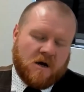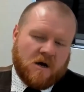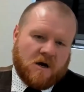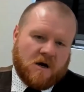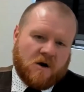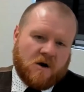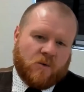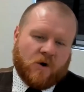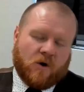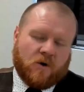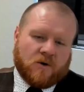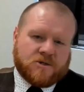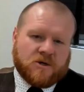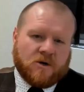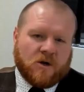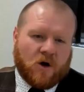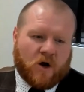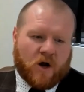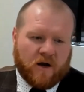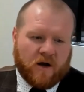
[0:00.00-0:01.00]
We're also
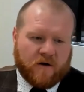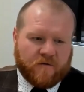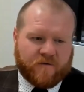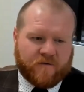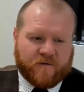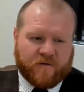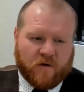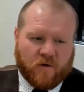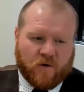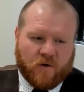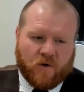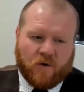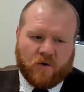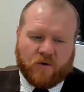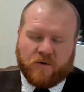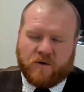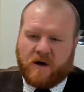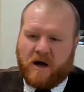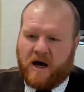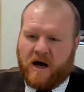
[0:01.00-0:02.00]
looking
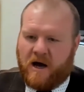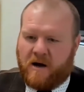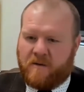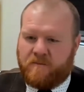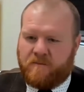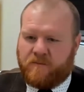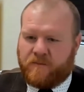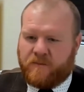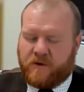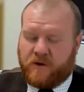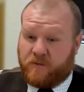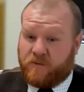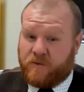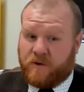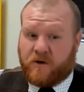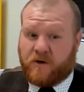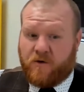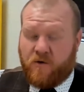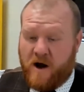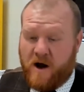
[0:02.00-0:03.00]
for
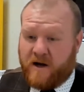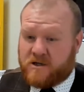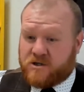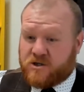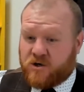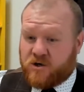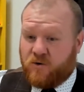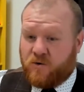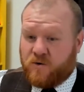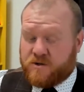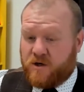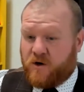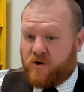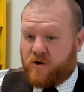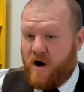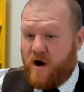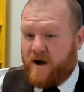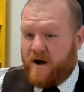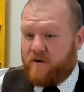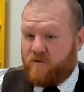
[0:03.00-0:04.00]
the credit scores and
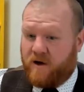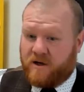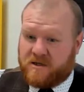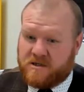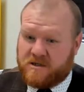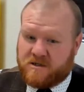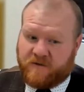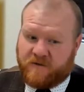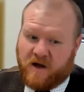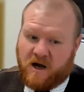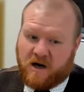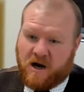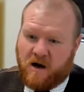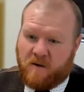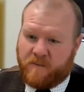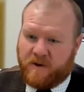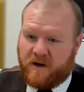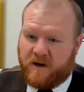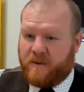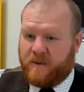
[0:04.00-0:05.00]
credit ratings of that
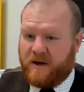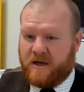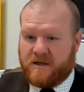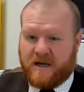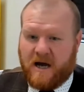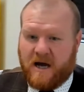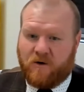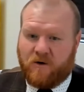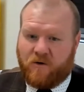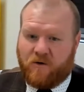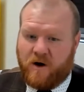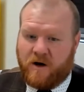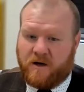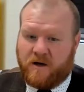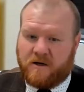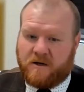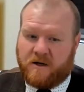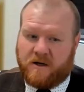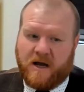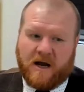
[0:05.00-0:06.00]
company being
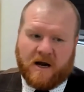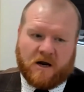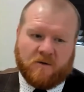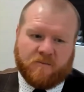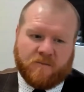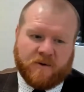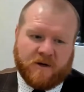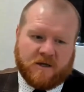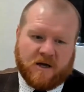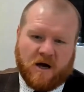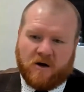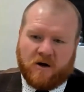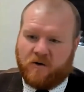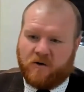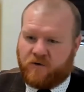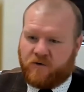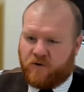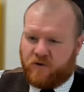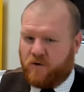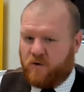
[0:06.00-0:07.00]
downgraded, and that could be done
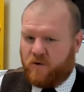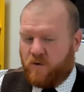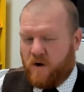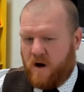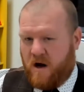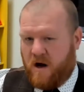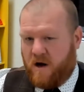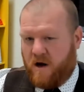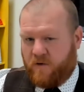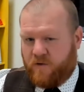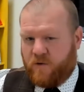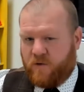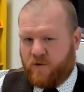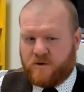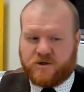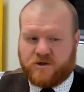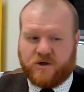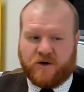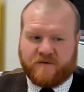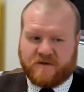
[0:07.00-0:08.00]
through a
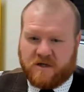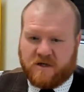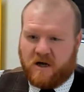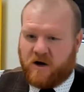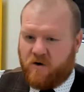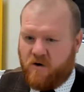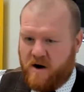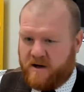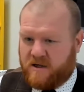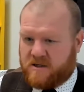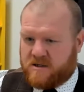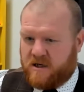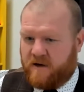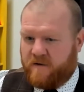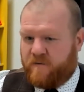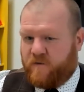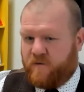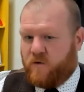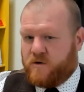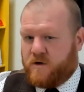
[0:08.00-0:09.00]
service like
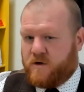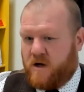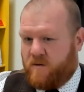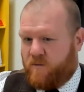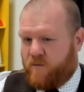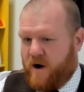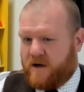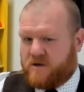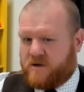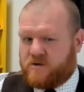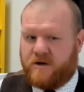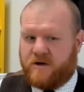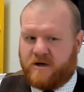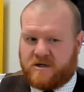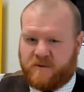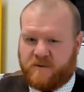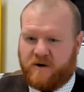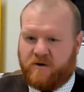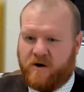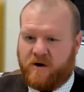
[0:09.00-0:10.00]
CreditSafe or Dun & Bradstreet
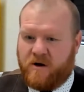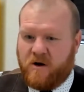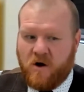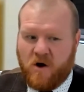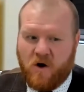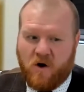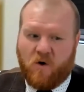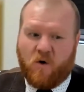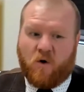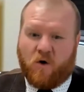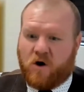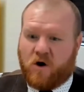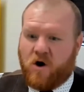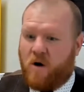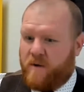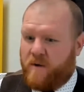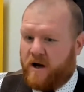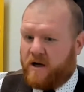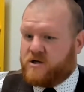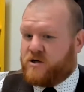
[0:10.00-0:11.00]
Experian, or a
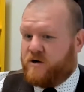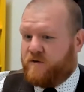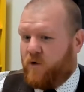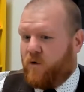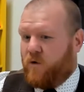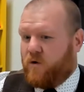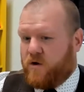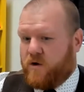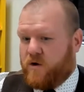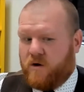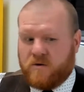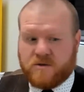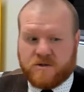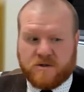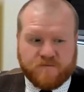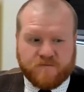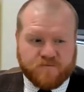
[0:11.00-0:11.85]
combination of all of those.